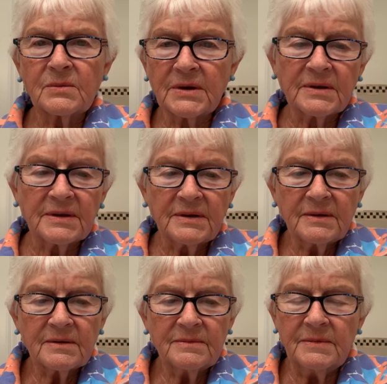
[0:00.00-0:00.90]

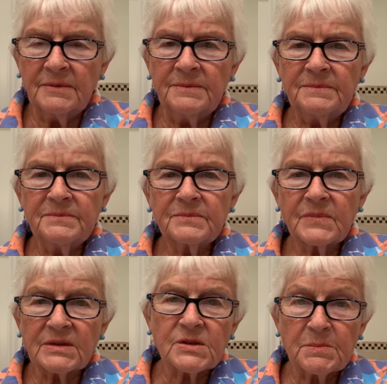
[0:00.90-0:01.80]
really,
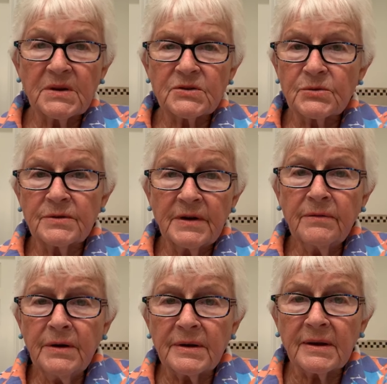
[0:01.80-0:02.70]
that's a picture of
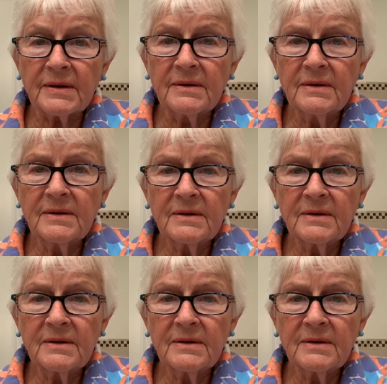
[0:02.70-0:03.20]
every day.